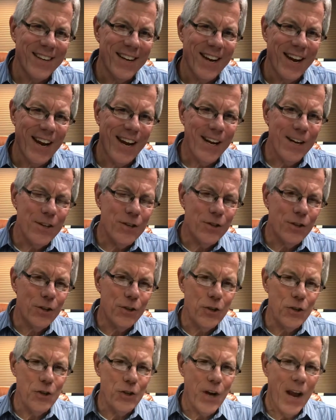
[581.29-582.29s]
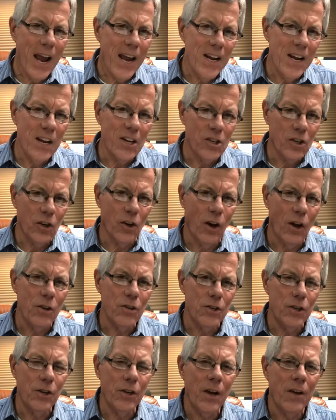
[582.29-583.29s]
He's the shade. He's
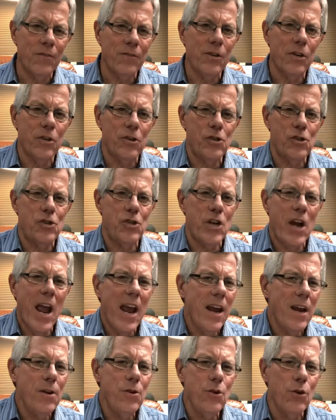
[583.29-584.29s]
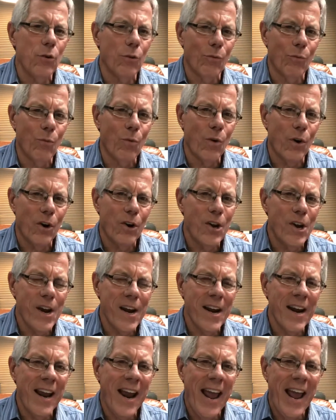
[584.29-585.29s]
close enough to shade your
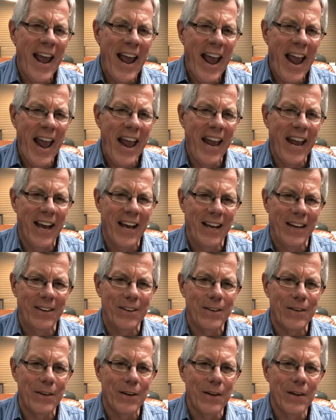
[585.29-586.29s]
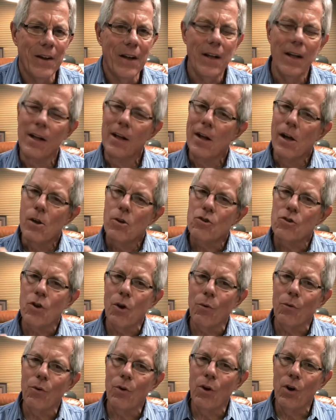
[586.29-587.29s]
working hand.
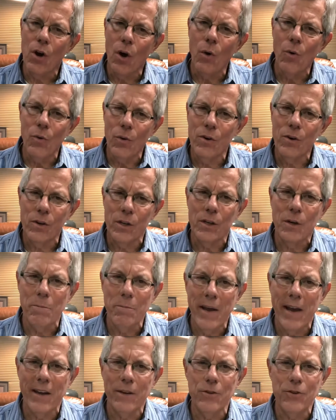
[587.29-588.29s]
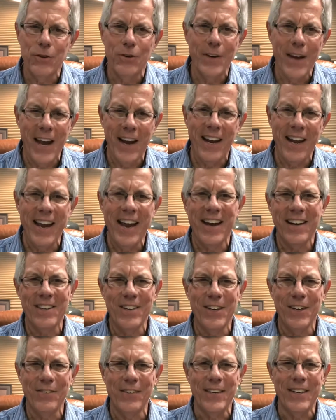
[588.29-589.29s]
So go on about your daily
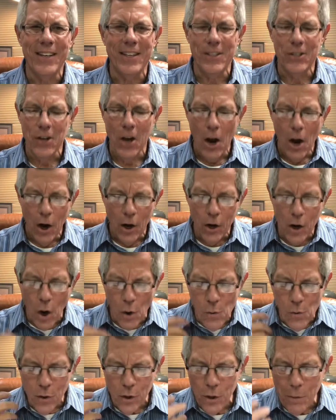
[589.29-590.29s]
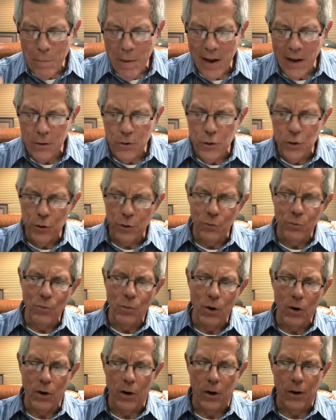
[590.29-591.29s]
activities. Go on about your
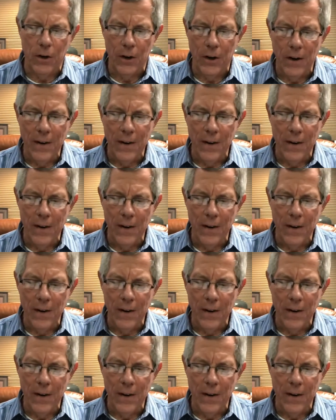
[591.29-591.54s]
work.